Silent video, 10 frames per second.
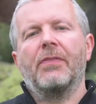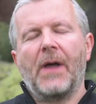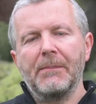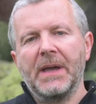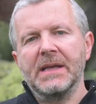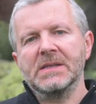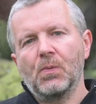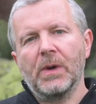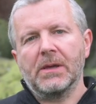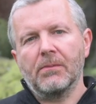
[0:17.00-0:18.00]
That means
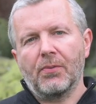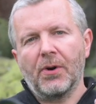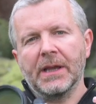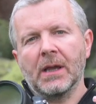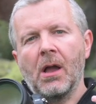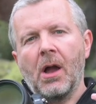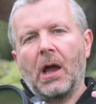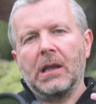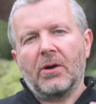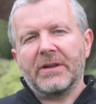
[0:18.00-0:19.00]
we can bring
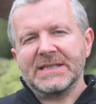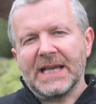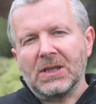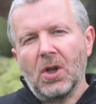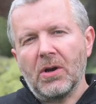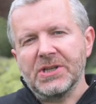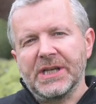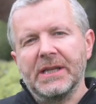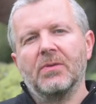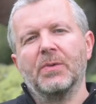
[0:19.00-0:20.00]
a lot of the
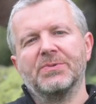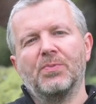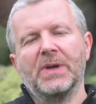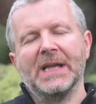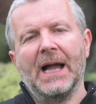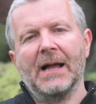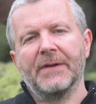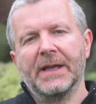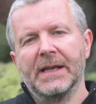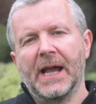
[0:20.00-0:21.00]
technology that we have
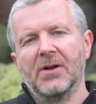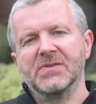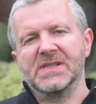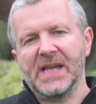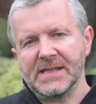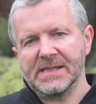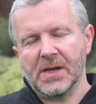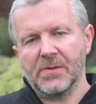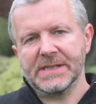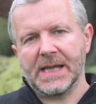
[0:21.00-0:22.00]
in our Z
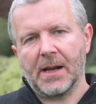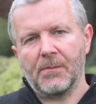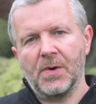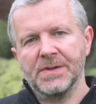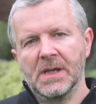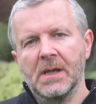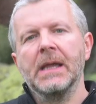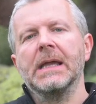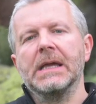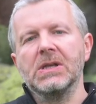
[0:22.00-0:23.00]
series cameras
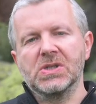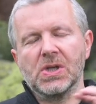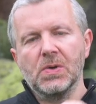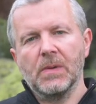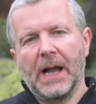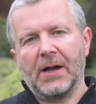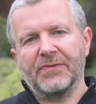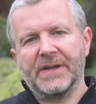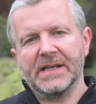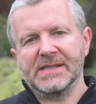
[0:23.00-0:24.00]
into our
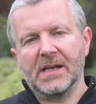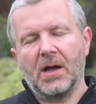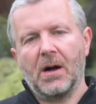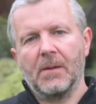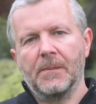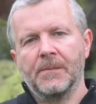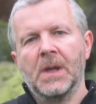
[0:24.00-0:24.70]
DSLR.